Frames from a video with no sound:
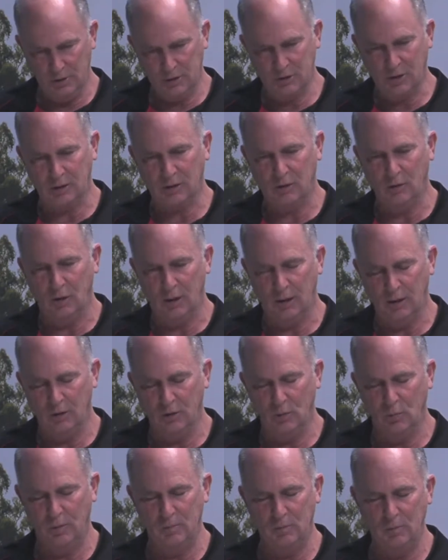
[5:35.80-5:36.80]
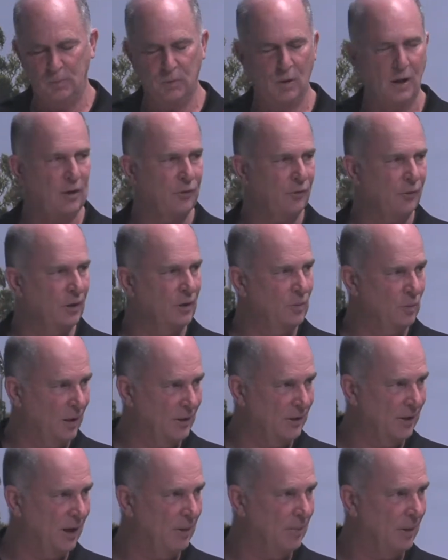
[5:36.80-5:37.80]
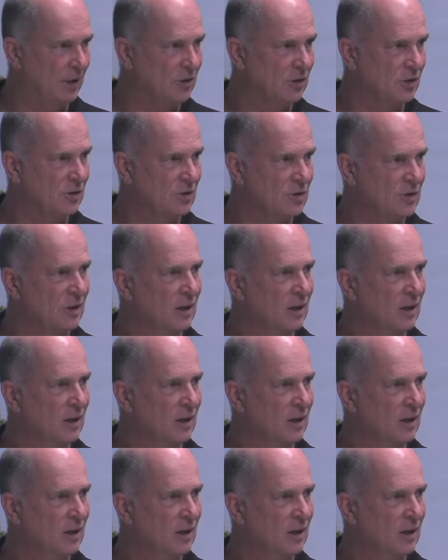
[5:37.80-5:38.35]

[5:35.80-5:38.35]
Exactly right. The women play 3 one-day matches.